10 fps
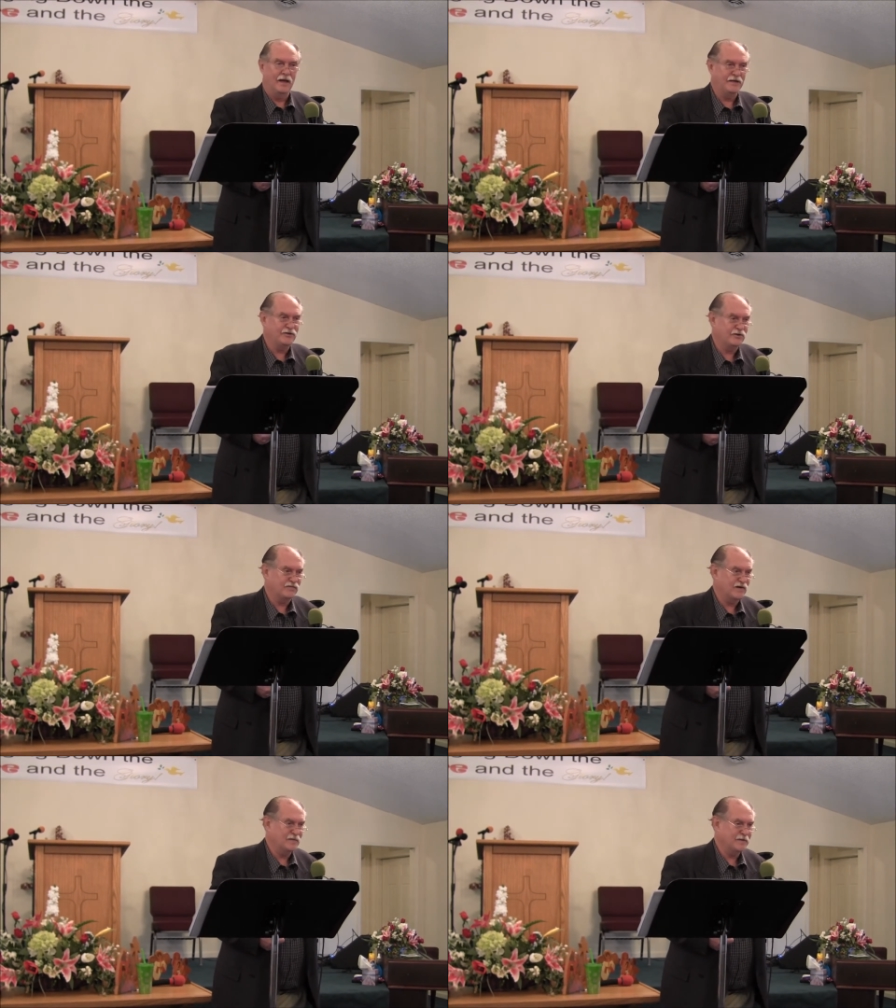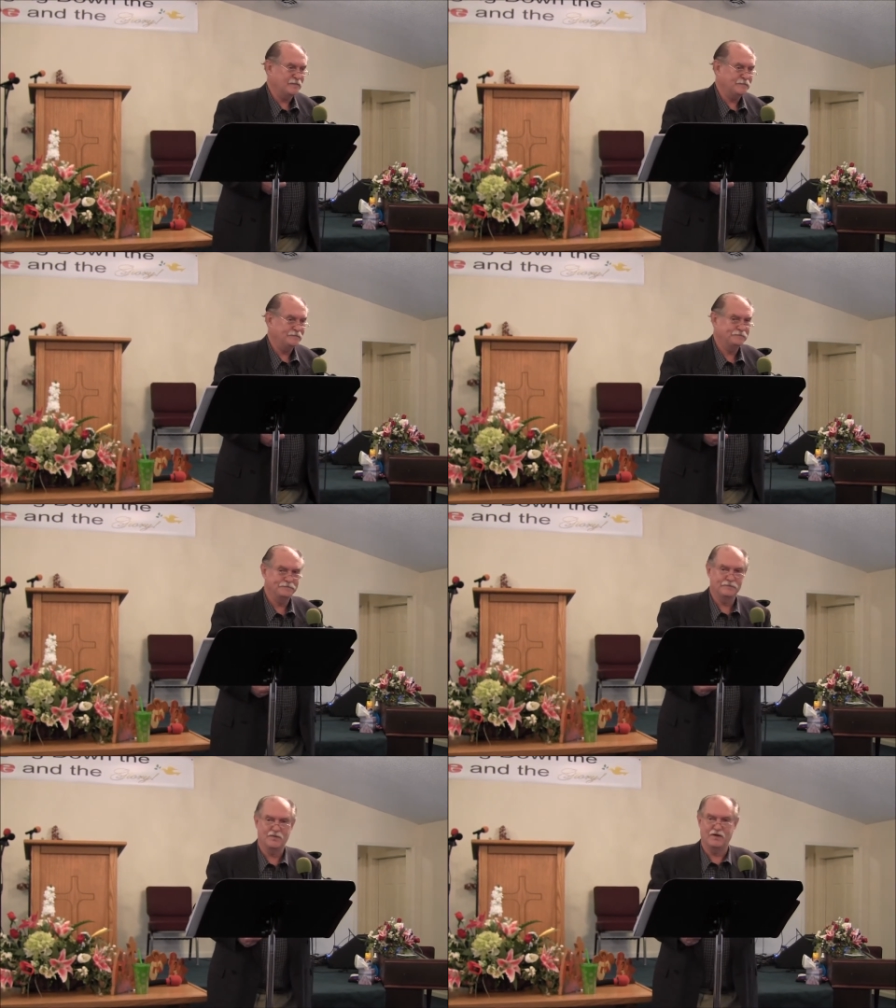He took from him.
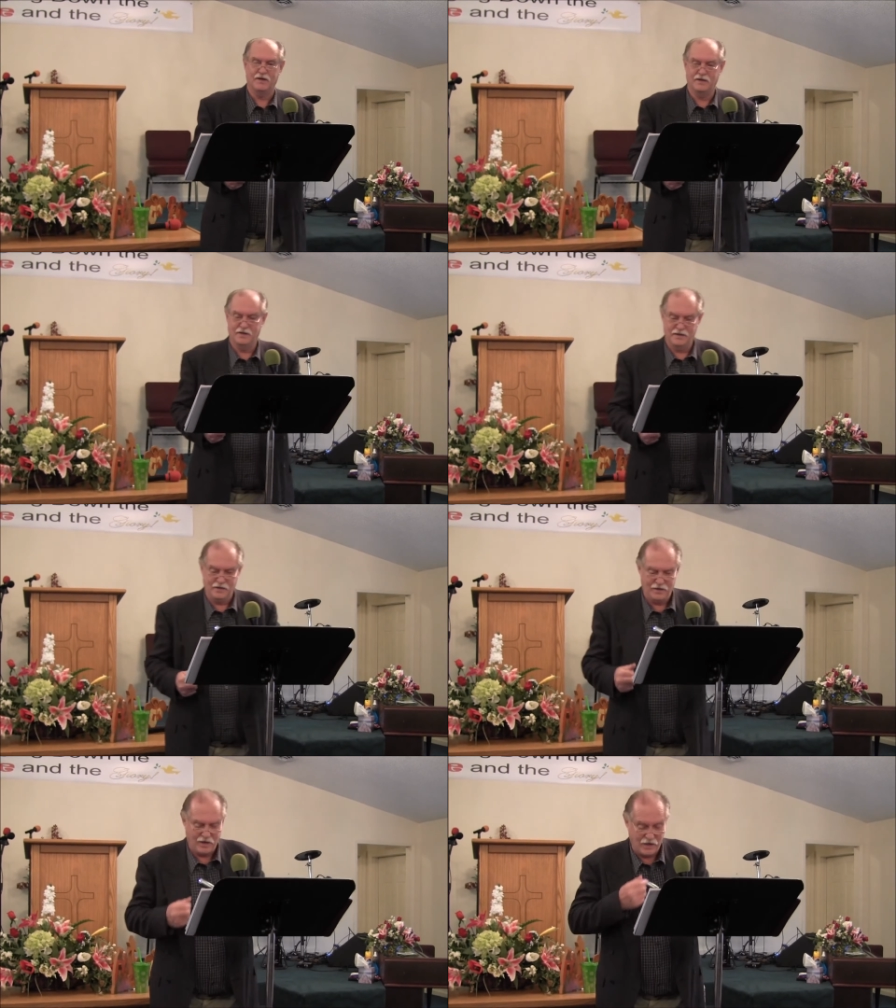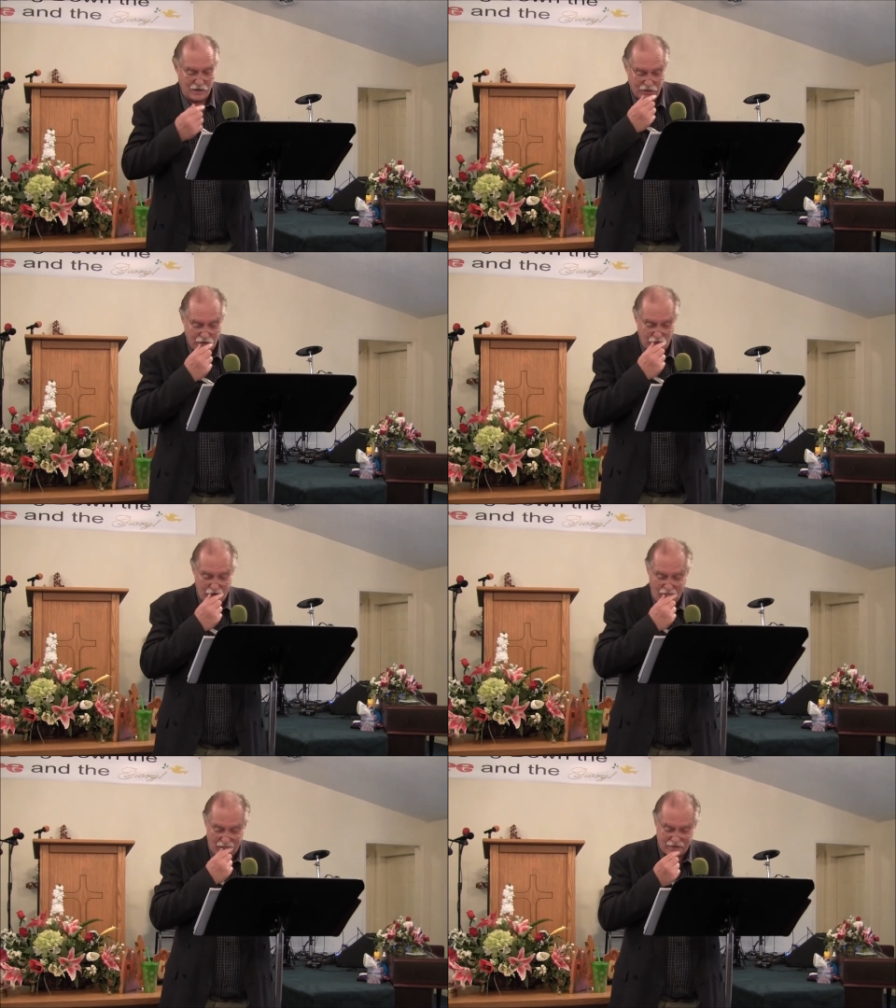See?
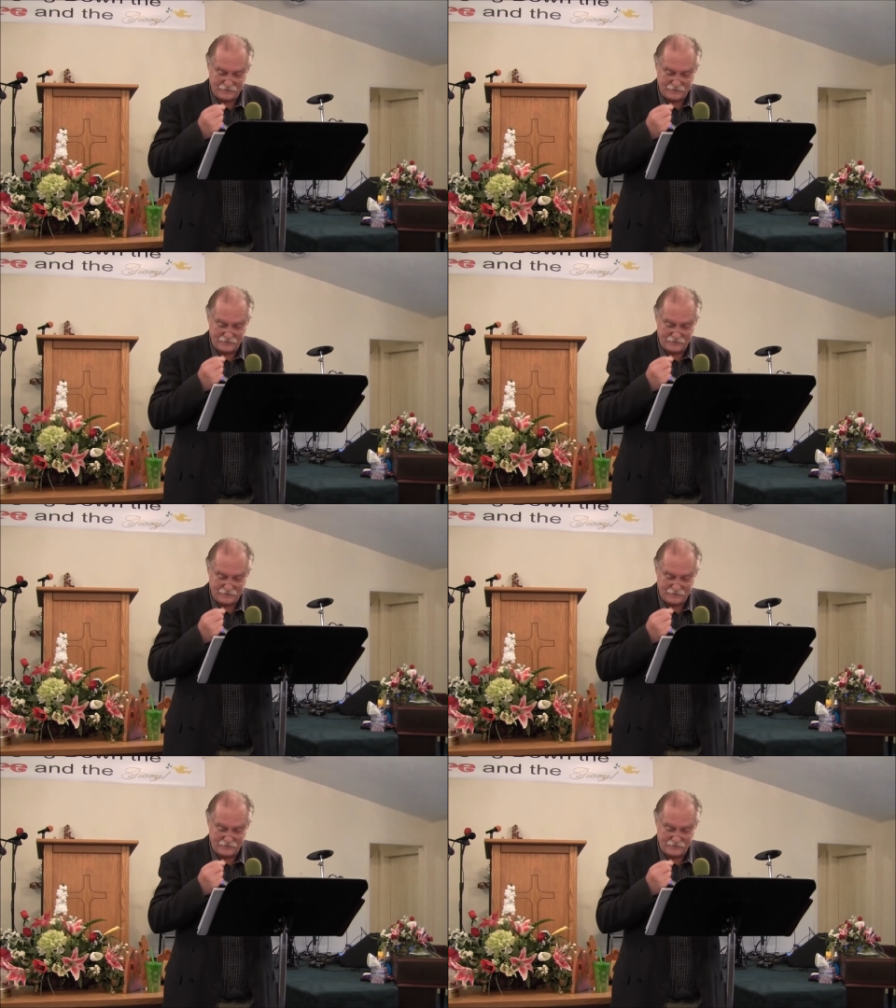Hallelujah.